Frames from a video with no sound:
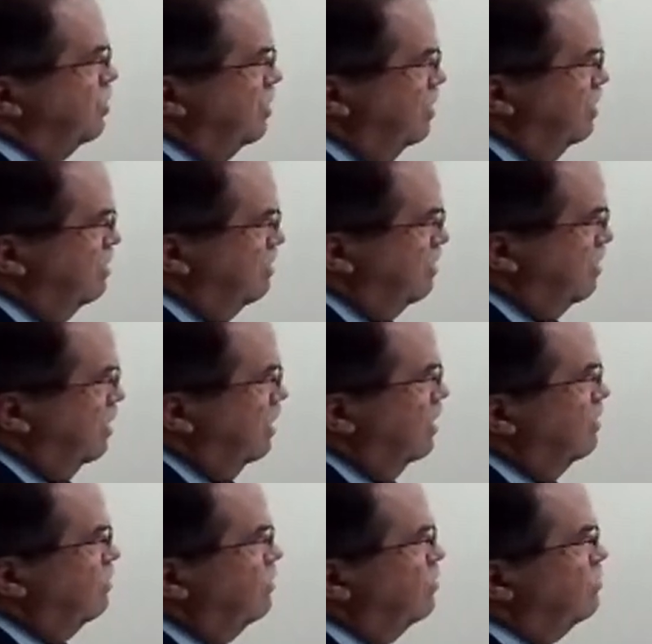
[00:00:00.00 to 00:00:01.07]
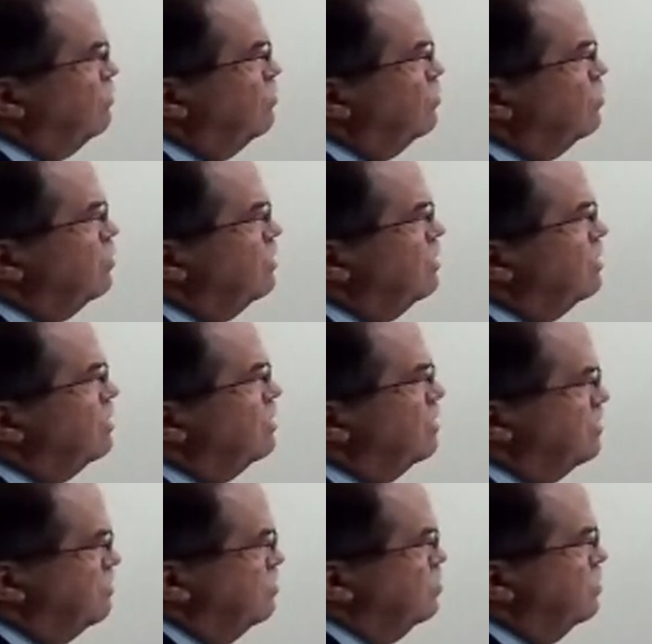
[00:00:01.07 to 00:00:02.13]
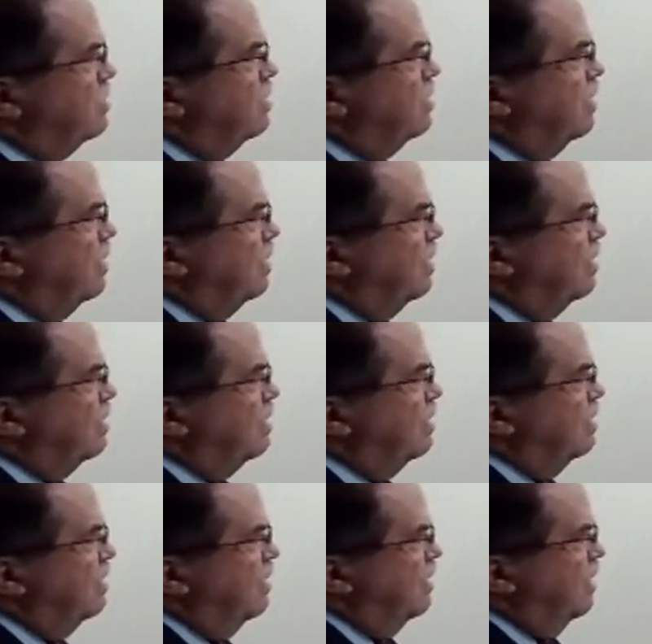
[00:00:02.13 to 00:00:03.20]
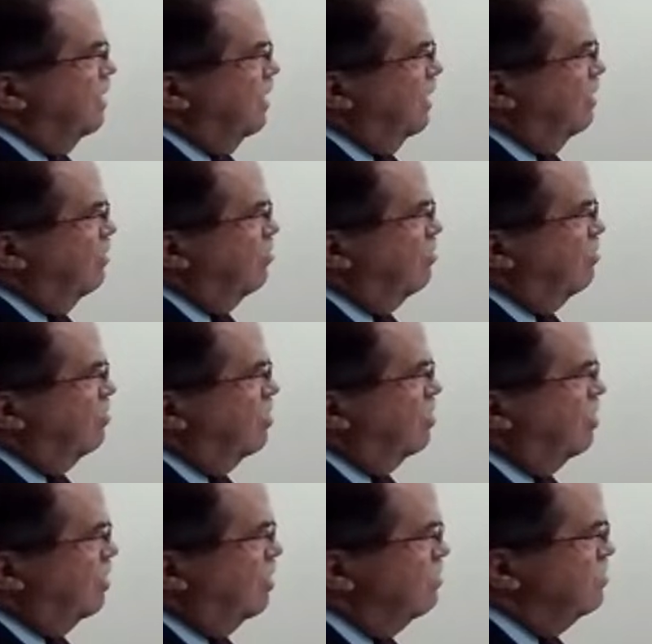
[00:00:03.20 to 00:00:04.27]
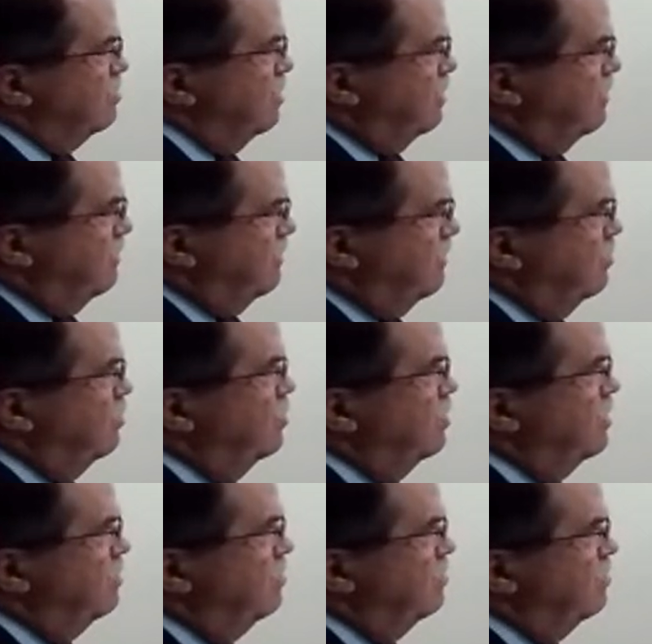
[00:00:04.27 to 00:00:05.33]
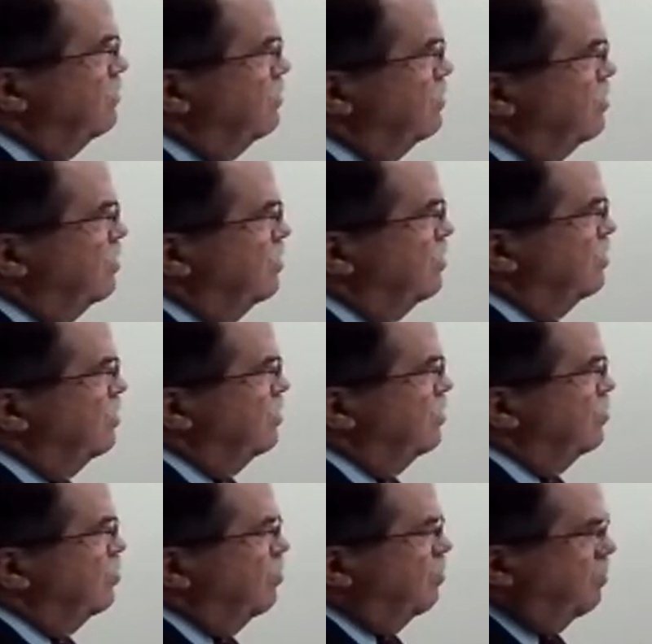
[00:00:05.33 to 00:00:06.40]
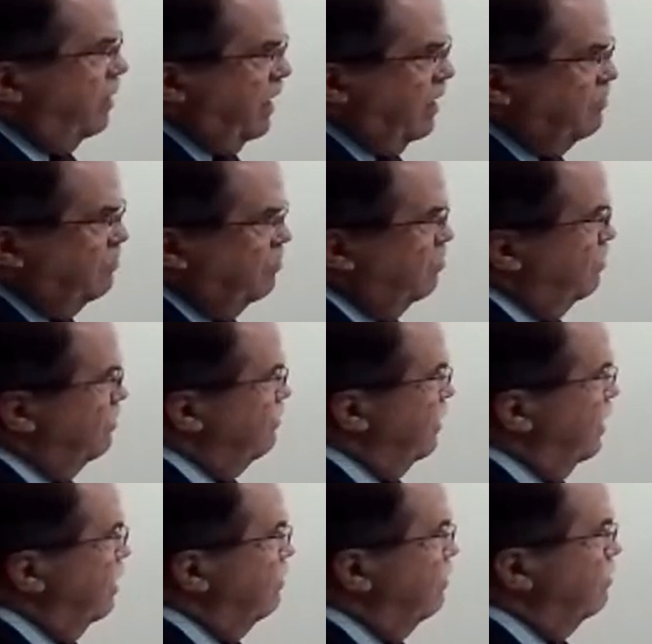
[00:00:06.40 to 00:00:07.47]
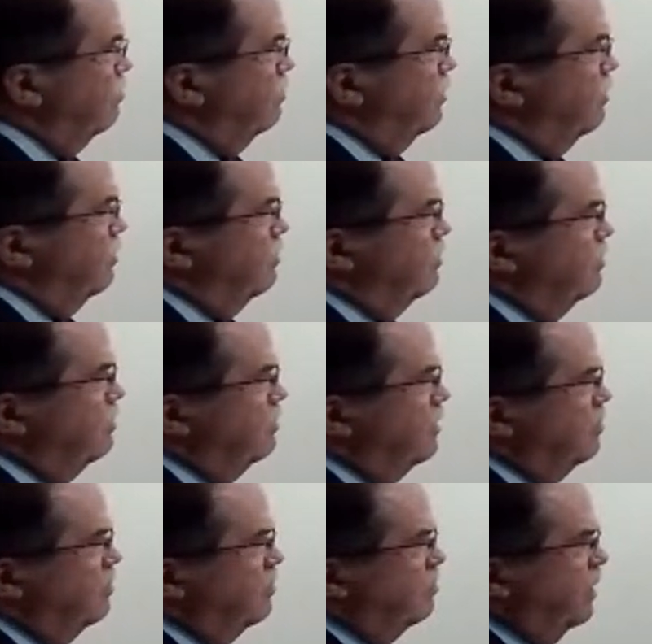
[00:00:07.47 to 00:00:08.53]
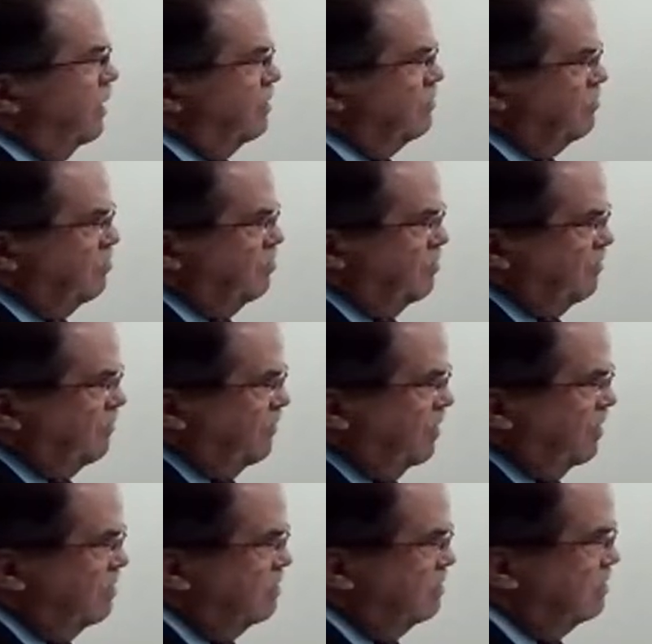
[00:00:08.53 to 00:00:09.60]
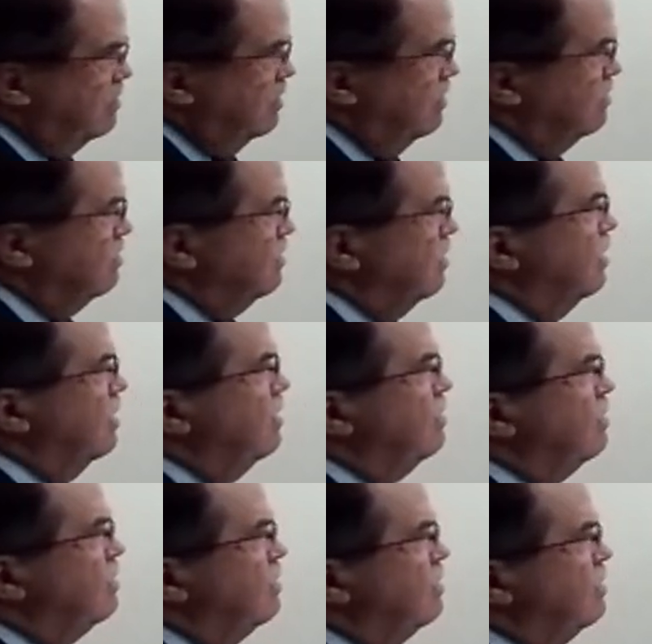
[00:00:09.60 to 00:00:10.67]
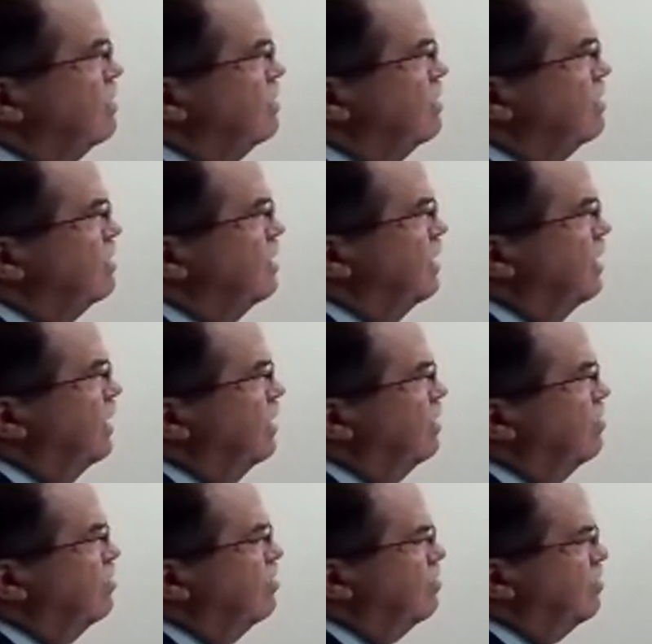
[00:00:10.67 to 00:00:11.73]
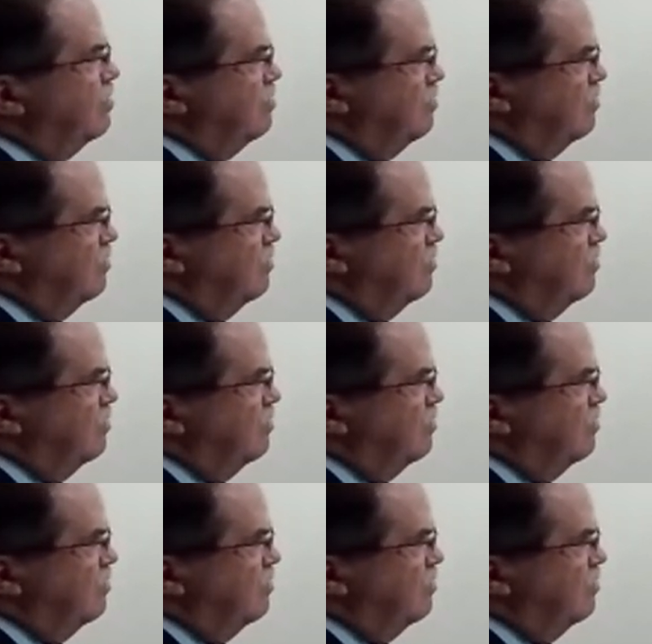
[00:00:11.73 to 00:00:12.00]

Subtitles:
who are looking to God, those who are in touch with God and are close enough to him will pass through the fire and burn. They will pass through the floods unscathed and